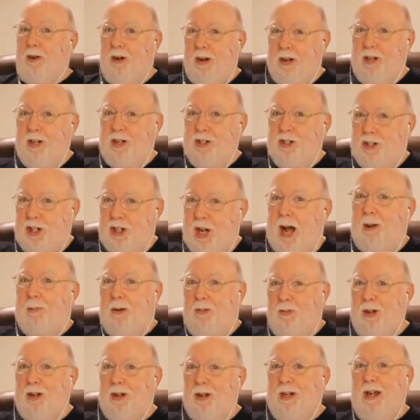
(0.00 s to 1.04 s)
good job
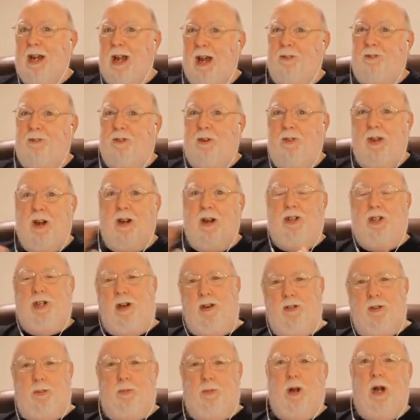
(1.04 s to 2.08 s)
of looking out for their
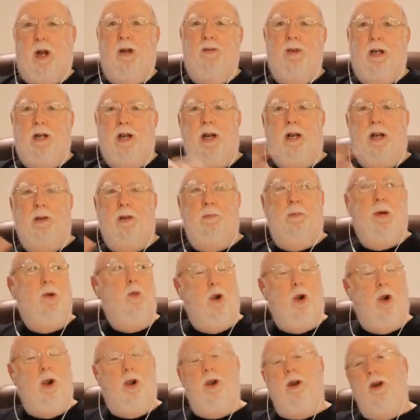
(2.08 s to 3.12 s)
share of the private economy.
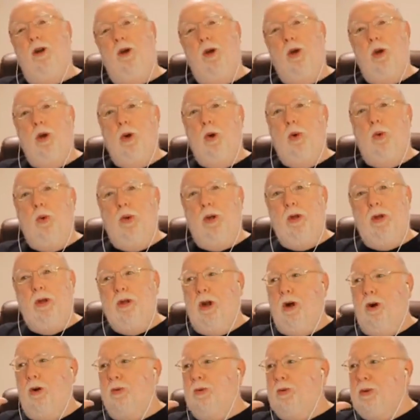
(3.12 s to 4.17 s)
We're, you
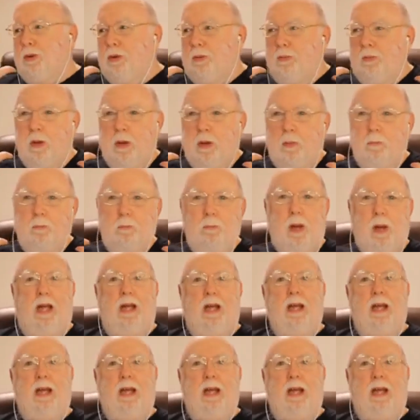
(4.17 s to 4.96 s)
know, belly